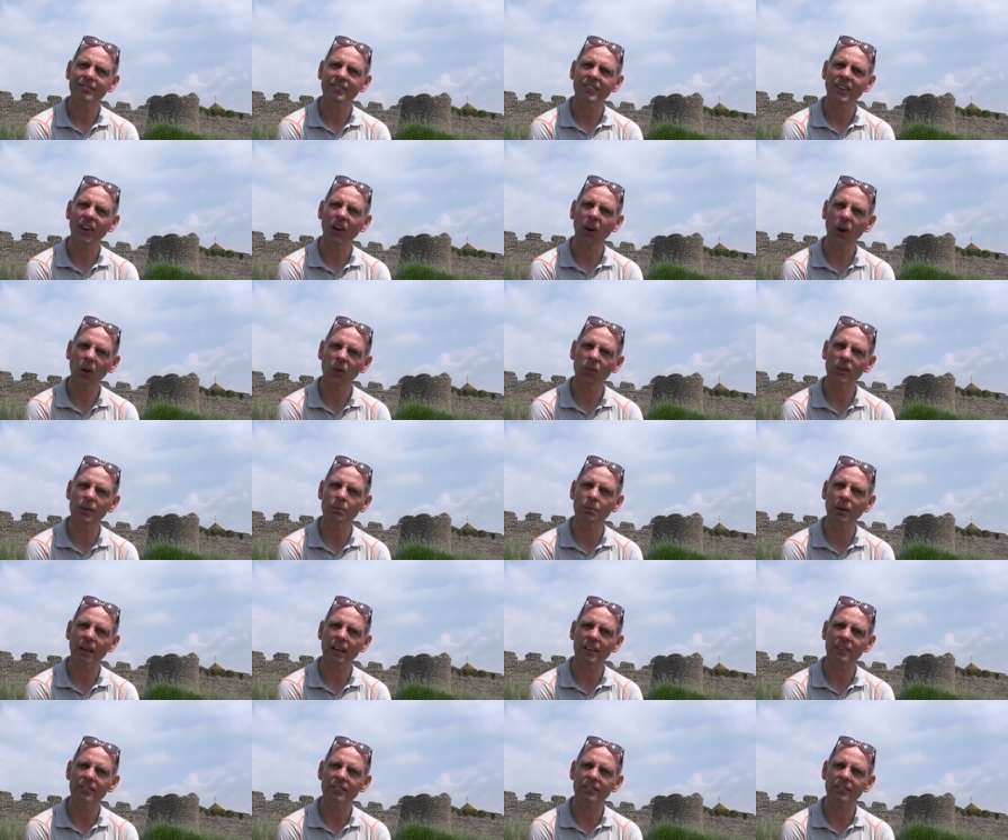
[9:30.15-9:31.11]
A holy
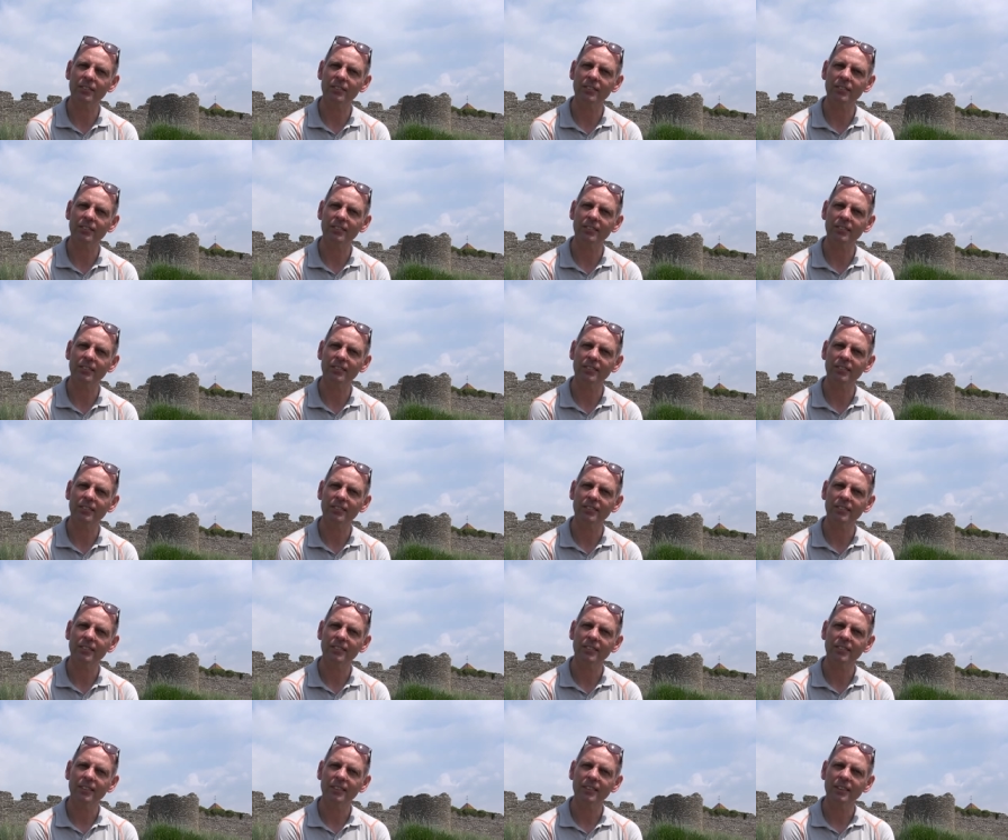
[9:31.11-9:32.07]
place,
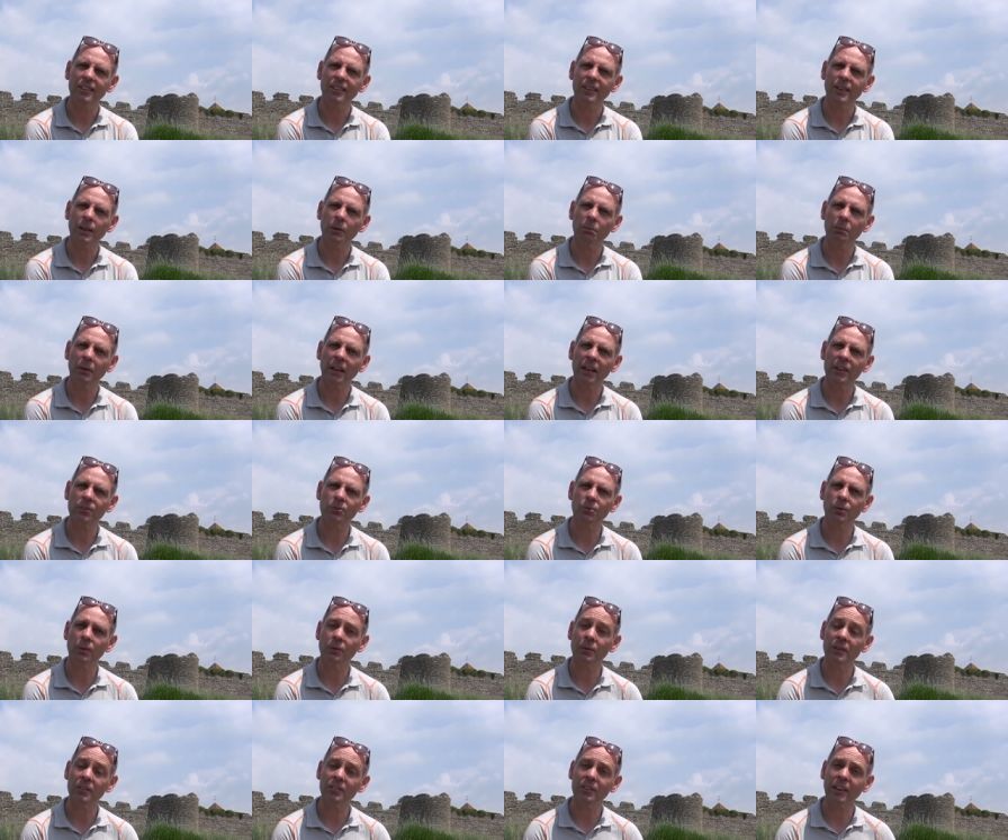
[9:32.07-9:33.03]
a place
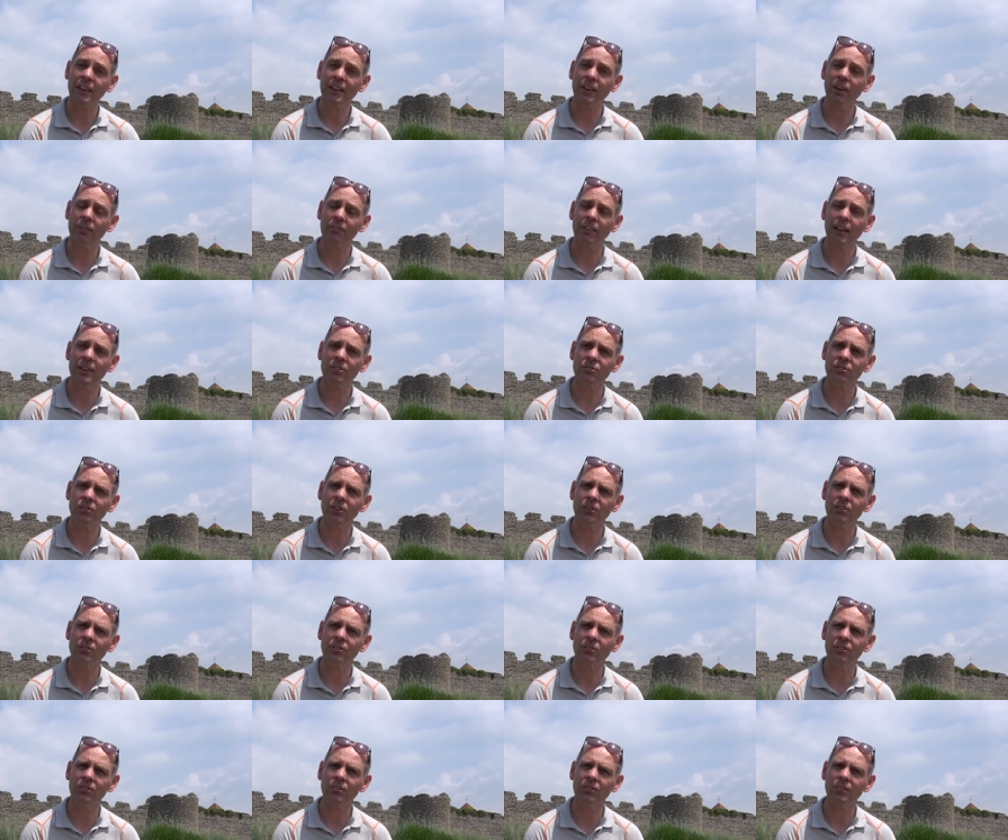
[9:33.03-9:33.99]
where we take off our
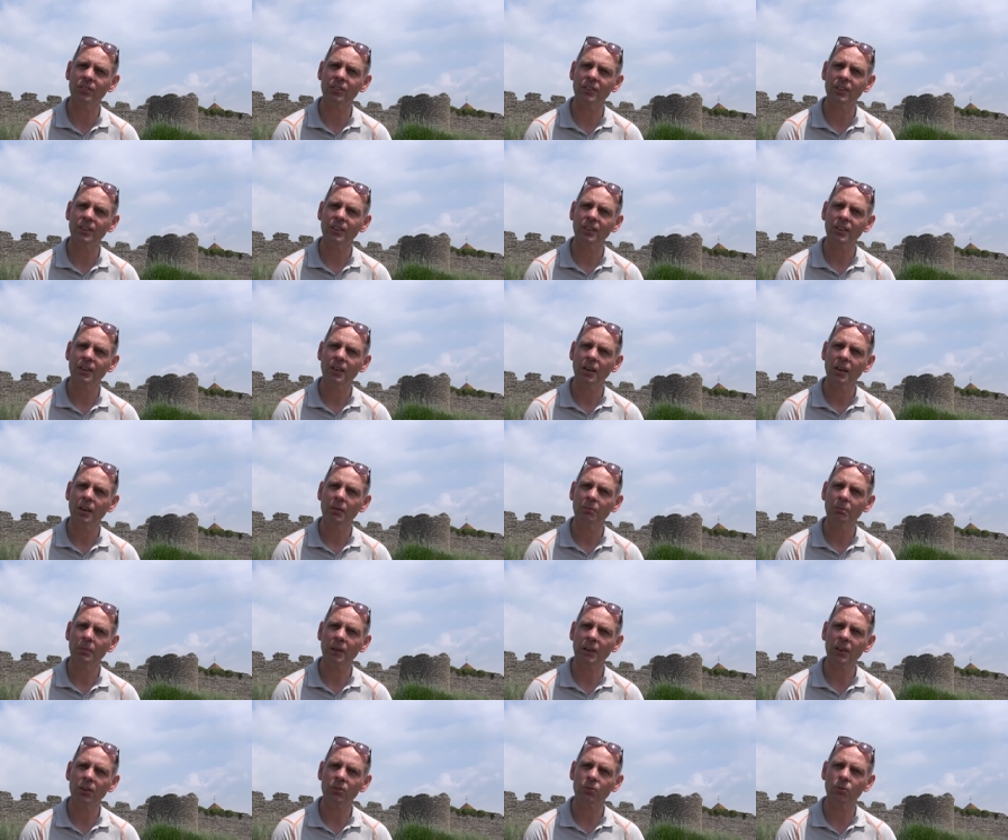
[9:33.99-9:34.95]
shoes
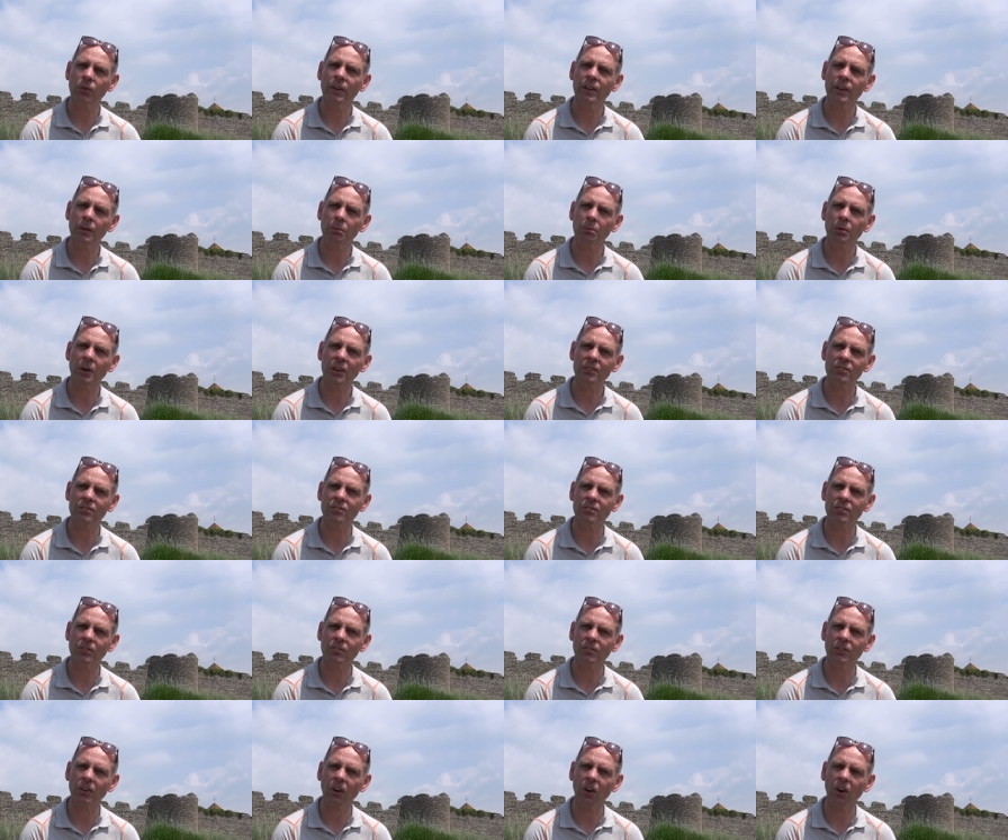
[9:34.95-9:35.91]
because we're in the presence
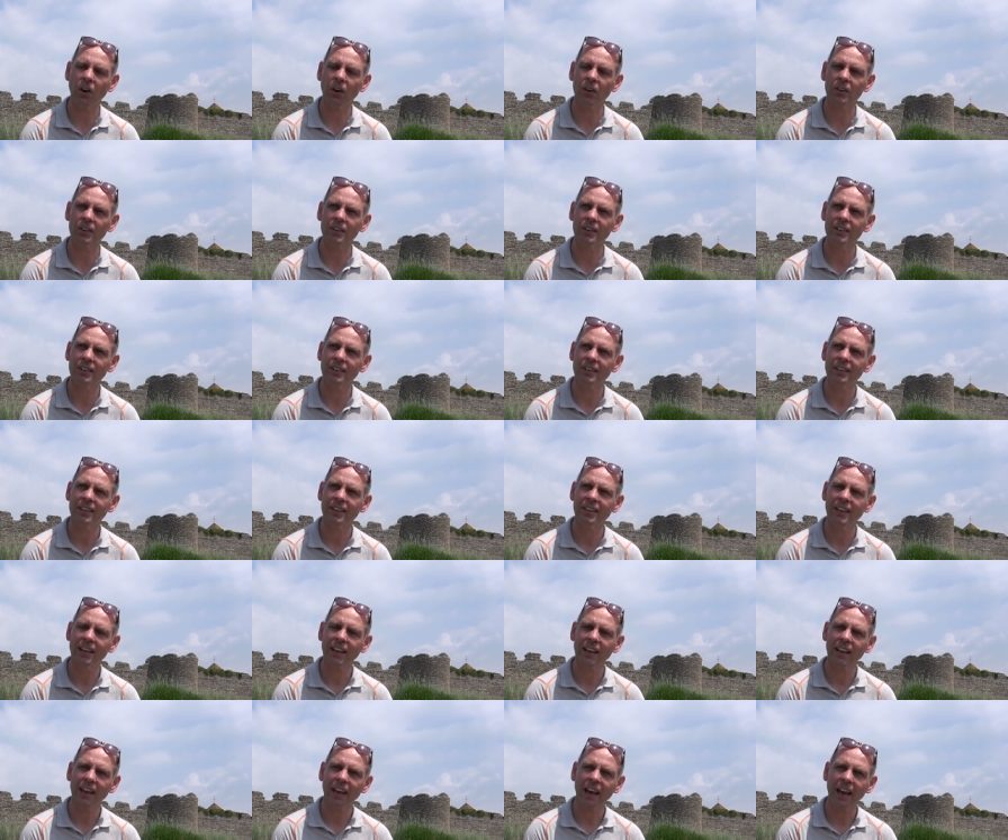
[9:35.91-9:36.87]
of God.
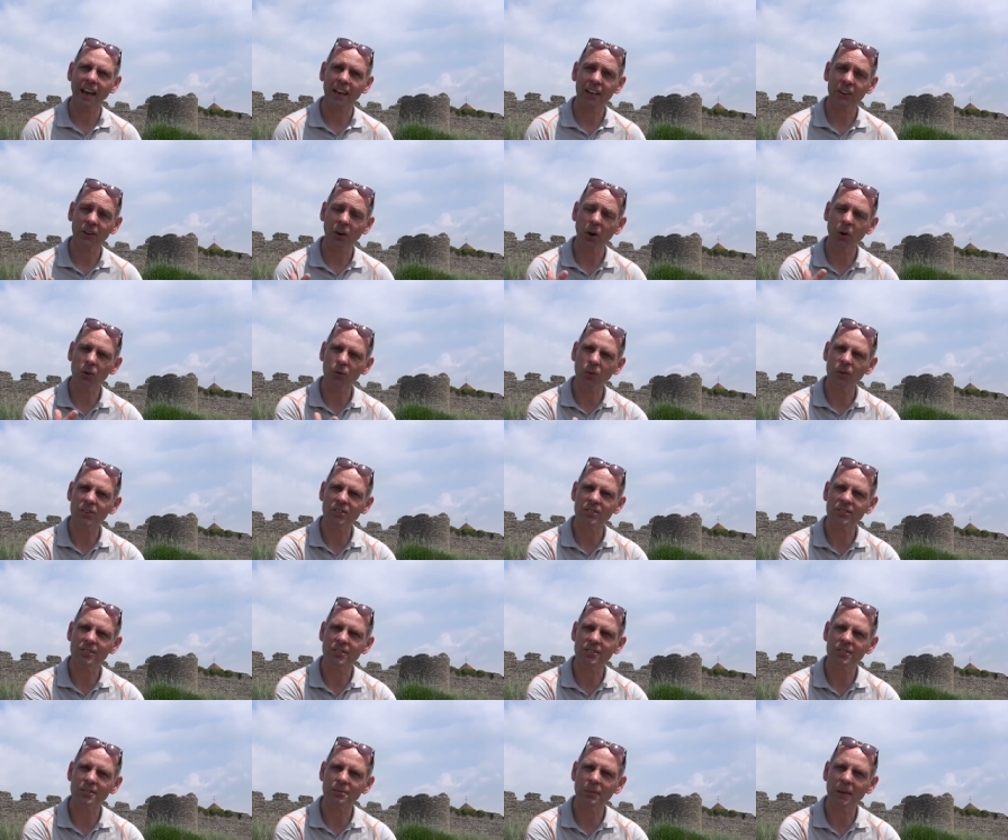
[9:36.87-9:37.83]
And God wants
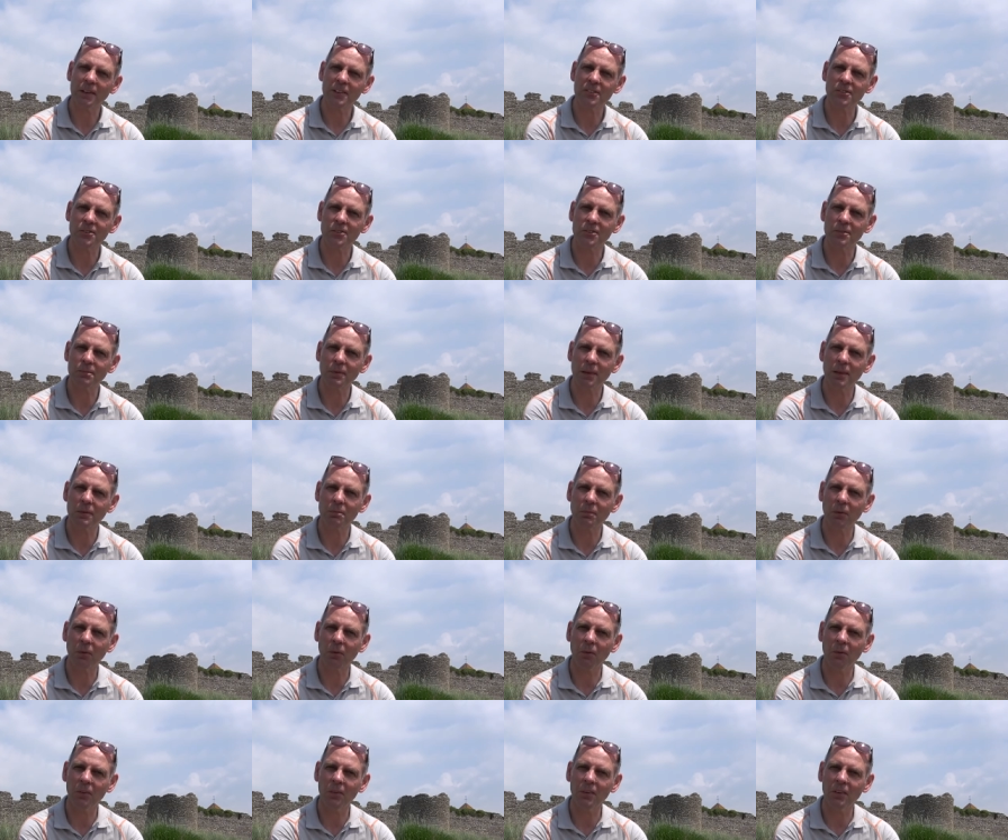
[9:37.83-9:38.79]
to speak to his
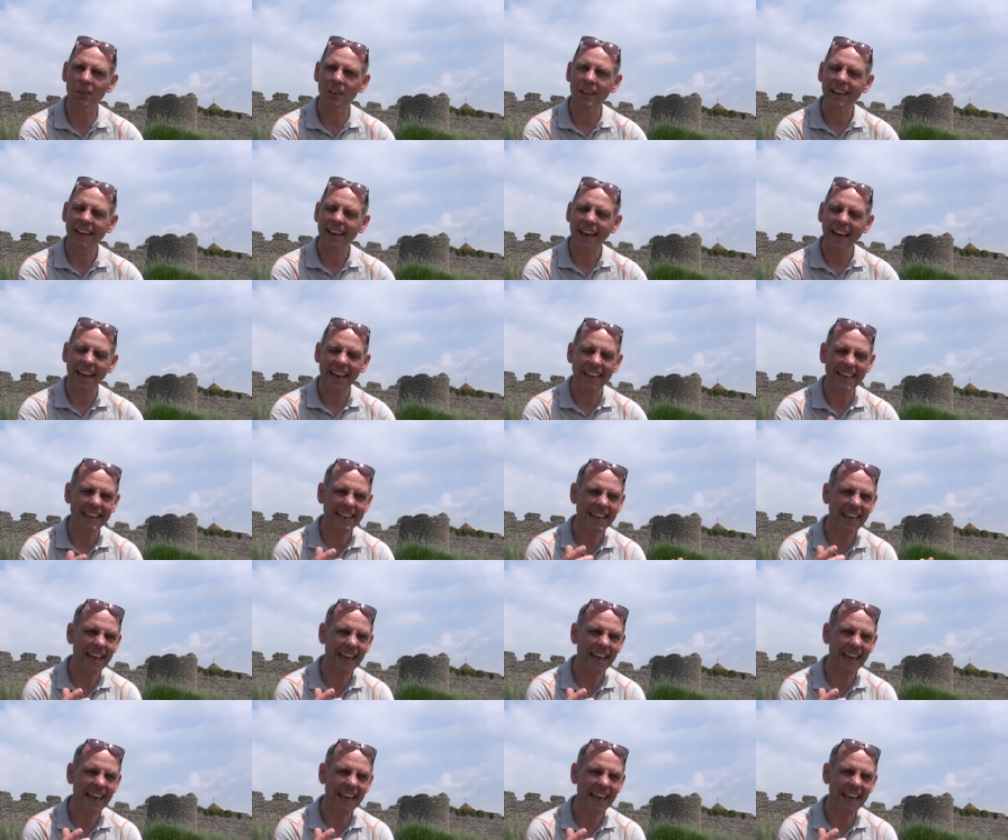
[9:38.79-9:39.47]
people. And